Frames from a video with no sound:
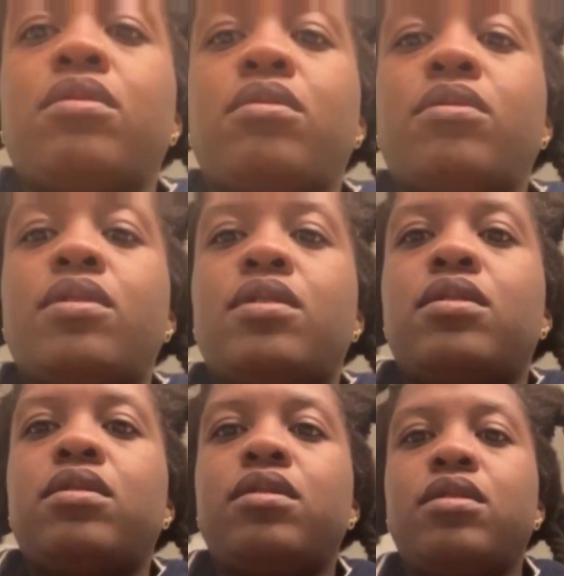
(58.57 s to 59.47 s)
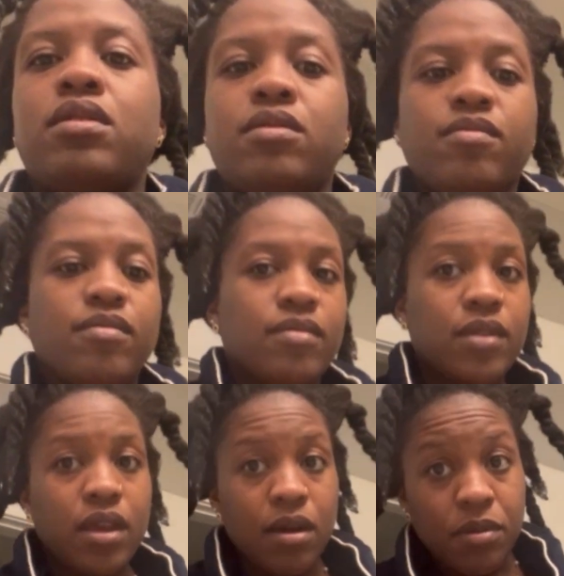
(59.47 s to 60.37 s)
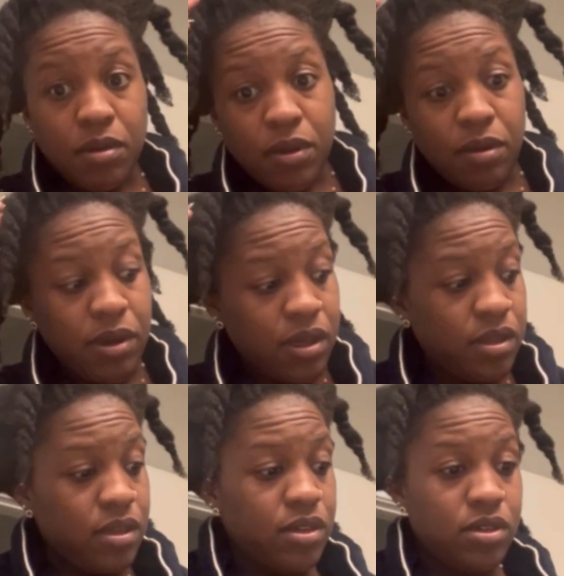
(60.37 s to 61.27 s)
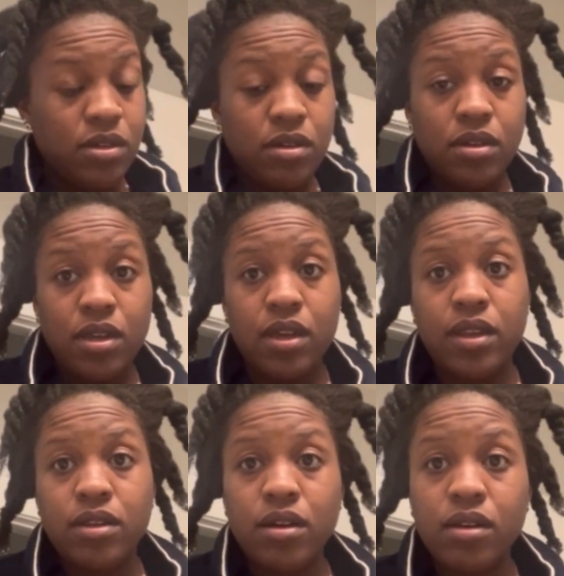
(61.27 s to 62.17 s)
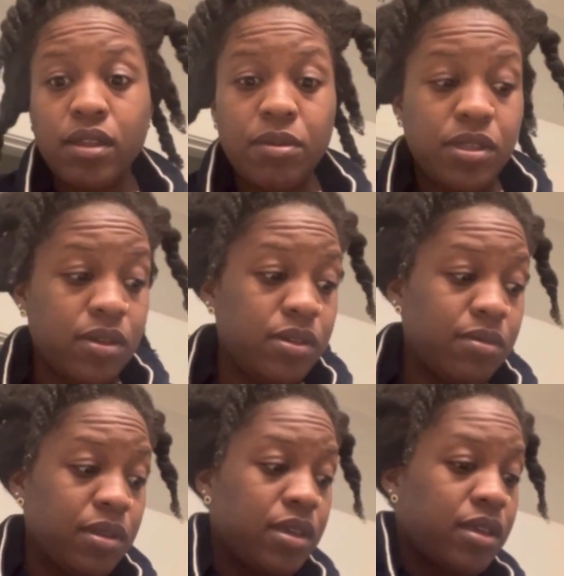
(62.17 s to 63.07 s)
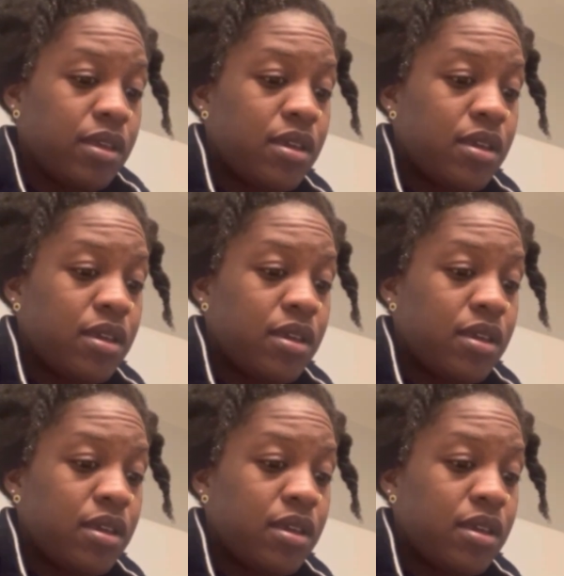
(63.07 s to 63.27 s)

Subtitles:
go in and apply my conditioner. And y'all, let me tell you something.